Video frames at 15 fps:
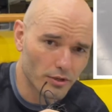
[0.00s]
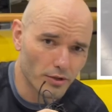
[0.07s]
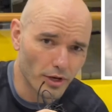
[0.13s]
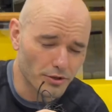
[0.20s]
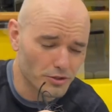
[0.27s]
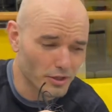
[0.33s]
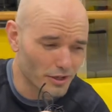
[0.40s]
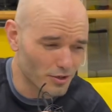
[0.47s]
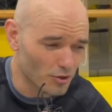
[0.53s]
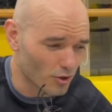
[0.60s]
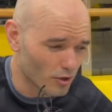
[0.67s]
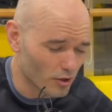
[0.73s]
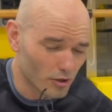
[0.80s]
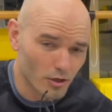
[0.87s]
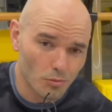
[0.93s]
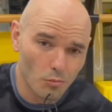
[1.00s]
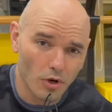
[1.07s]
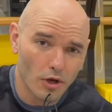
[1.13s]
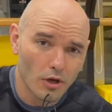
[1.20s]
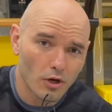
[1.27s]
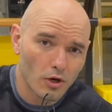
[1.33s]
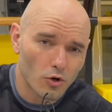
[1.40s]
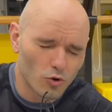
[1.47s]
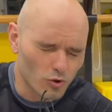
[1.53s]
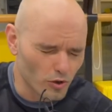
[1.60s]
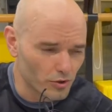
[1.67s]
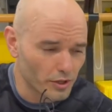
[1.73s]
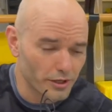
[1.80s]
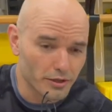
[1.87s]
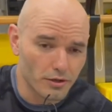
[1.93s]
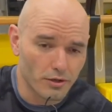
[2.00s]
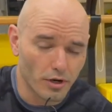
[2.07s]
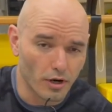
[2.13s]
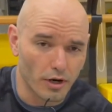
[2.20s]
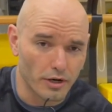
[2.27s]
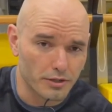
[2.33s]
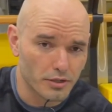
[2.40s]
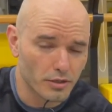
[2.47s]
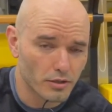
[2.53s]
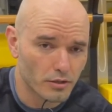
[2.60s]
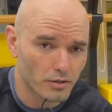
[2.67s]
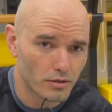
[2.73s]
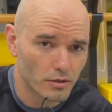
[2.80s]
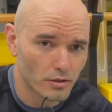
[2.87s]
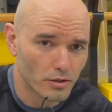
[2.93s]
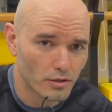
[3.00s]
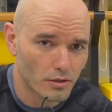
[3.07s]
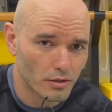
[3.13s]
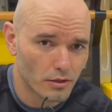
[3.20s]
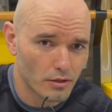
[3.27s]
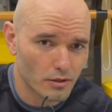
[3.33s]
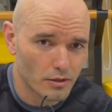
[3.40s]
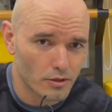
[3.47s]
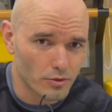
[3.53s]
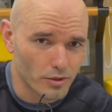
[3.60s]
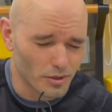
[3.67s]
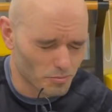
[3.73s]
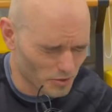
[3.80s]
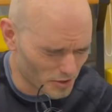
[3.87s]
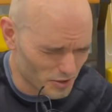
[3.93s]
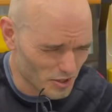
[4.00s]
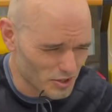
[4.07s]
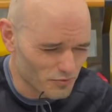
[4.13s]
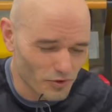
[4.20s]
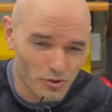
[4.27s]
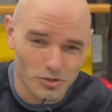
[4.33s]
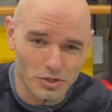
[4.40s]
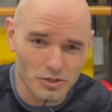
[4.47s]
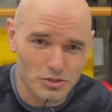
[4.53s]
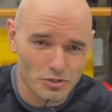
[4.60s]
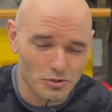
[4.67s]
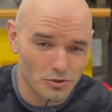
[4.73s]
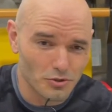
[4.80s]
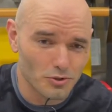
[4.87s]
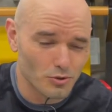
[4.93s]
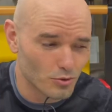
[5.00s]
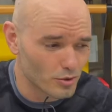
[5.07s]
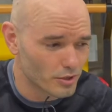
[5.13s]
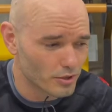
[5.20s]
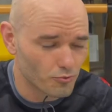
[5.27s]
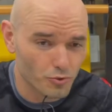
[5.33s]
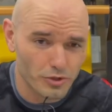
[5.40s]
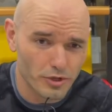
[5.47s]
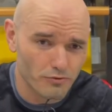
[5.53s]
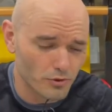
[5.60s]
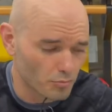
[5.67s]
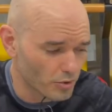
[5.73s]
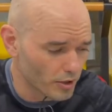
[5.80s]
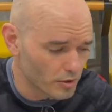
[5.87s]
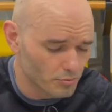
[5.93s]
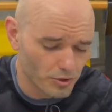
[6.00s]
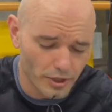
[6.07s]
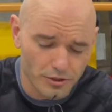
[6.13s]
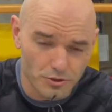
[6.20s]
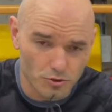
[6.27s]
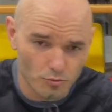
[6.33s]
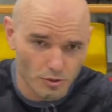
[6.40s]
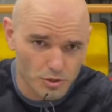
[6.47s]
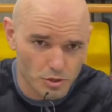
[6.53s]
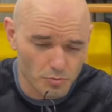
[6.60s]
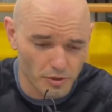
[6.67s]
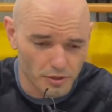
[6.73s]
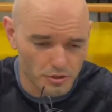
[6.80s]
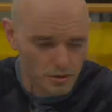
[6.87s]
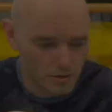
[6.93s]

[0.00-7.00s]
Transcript: not to get our arm or a leg caught. Okay, because it's very easy to do if we give the bottom guy too much space.